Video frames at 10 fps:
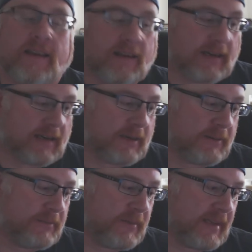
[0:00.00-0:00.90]

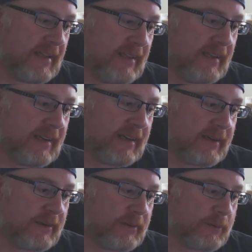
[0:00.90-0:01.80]
and
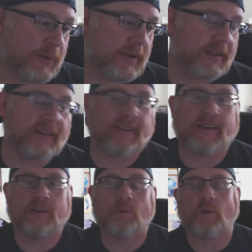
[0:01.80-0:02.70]
one of
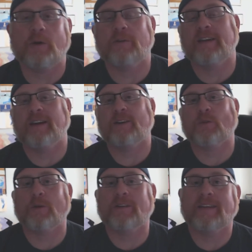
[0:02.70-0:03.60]
his quotes there
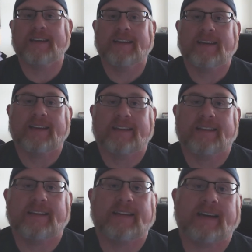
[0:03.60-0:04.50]
towards
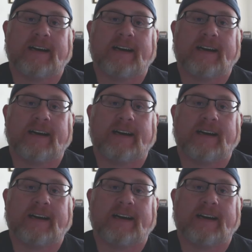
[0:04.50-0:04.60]
the